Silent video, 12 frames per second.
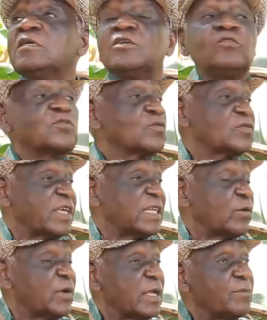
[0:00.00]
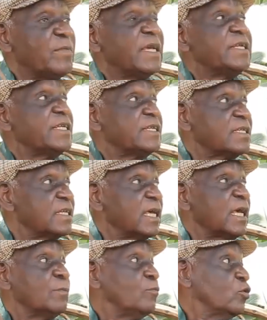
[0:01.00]
you know, Susanna, we made it
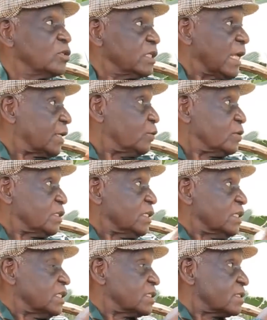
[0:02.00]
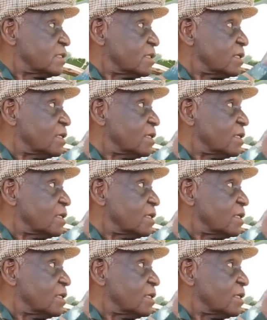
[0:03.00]
a bush like you see this.